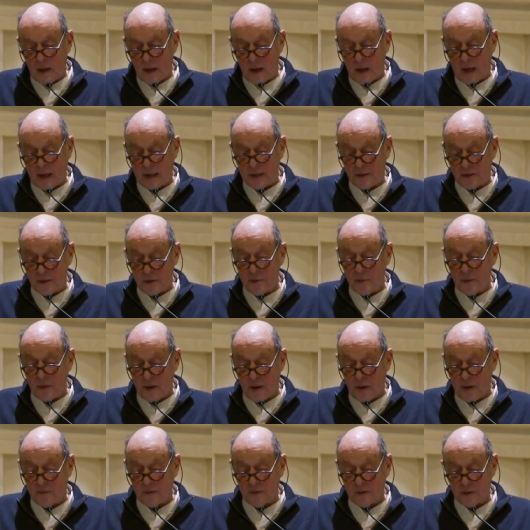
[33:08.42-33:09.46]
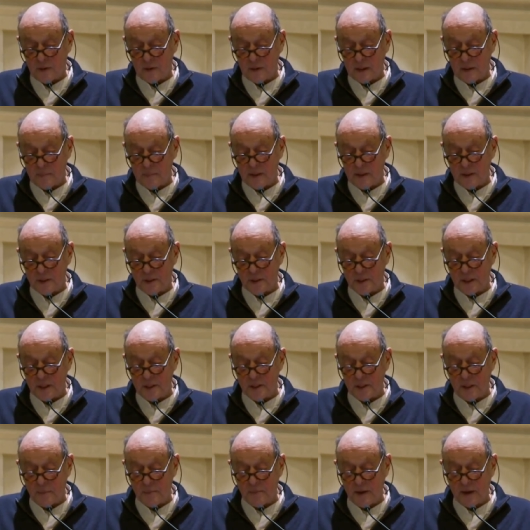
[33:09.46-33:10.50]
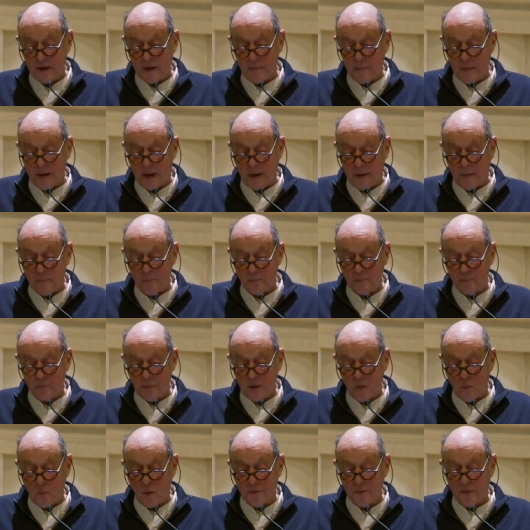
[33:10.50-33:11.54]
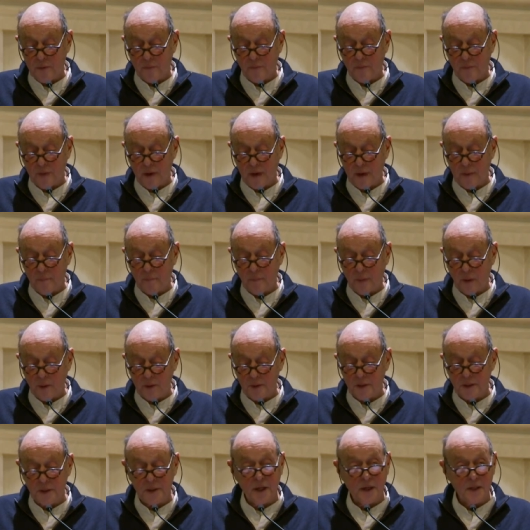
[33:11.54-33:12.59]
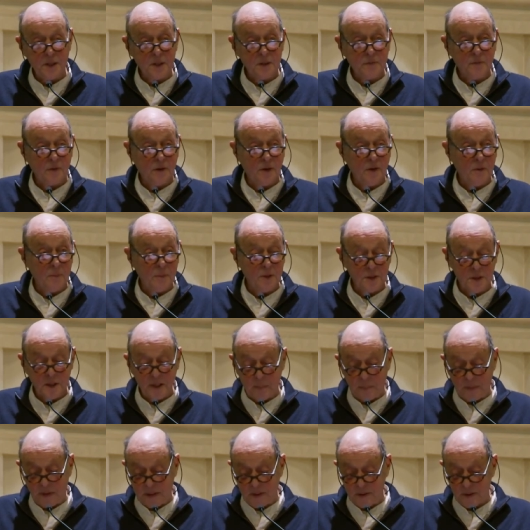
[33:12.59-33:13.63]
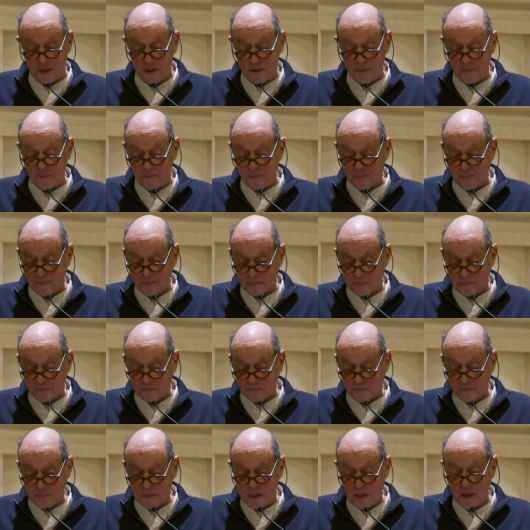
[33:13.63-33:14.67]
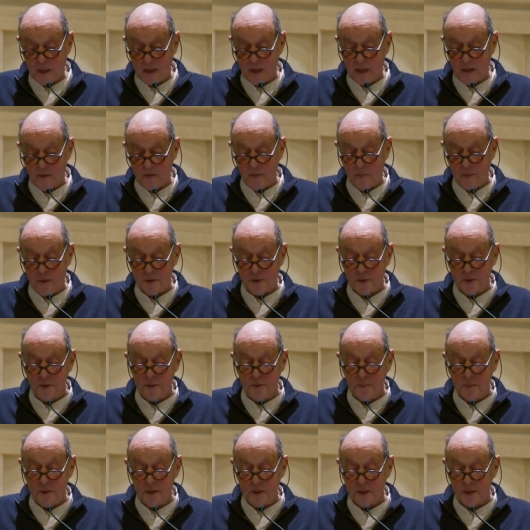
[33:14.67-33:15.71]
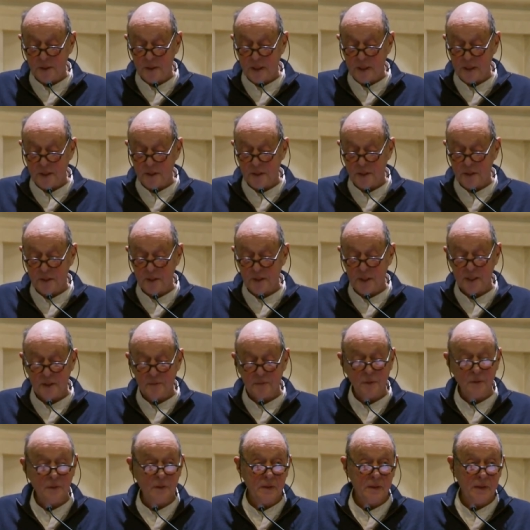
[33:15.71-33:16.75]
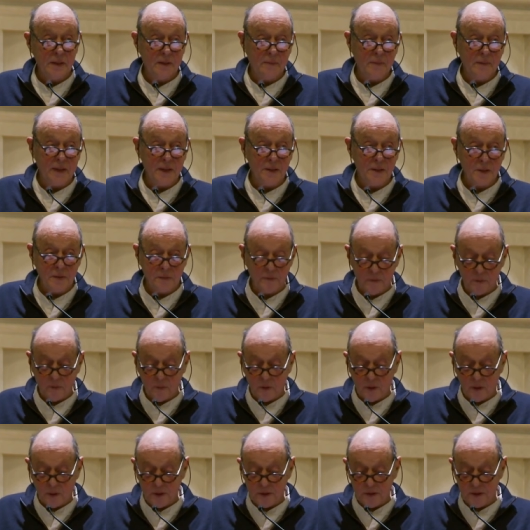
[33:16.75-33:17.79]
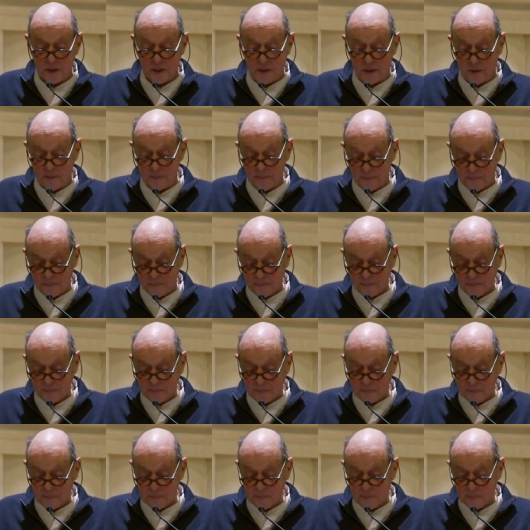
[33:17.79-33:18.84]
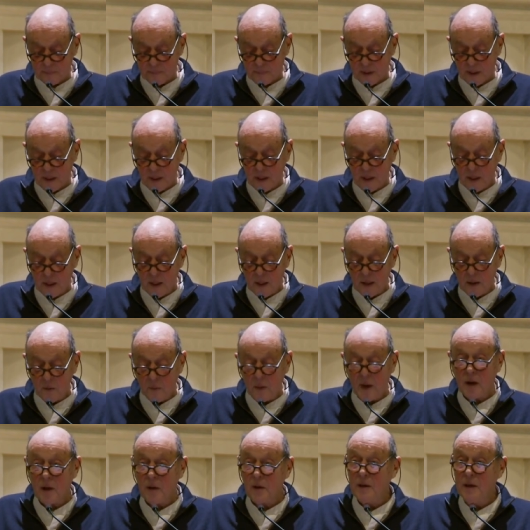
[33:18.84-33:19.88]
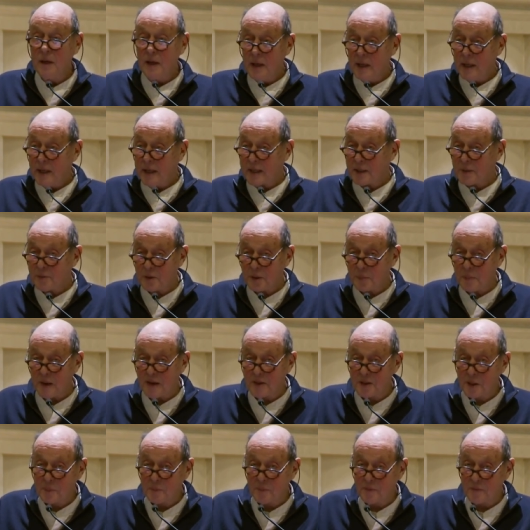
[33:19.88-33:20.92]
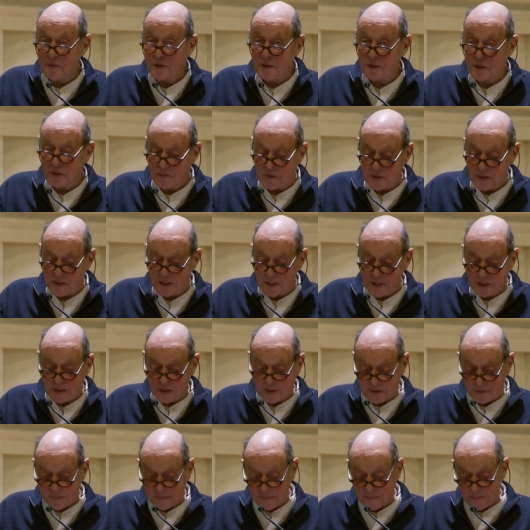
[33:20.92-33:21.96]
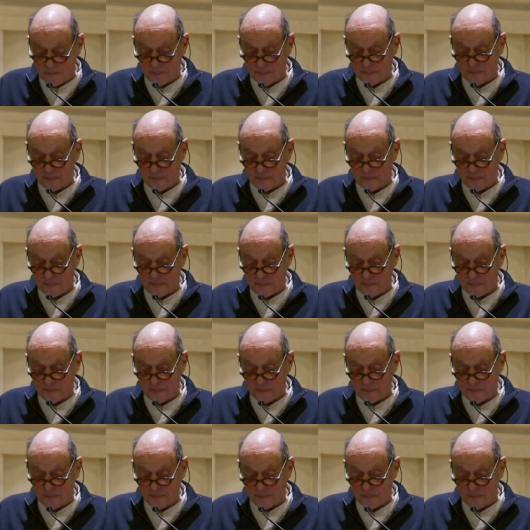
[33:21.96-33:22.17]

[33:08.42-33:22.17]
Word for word: I do, however, let me say something about what the flood pulse does for Homo sapiens, the most numerous and successful invasive the world has known. Well, it's responsible for civilization.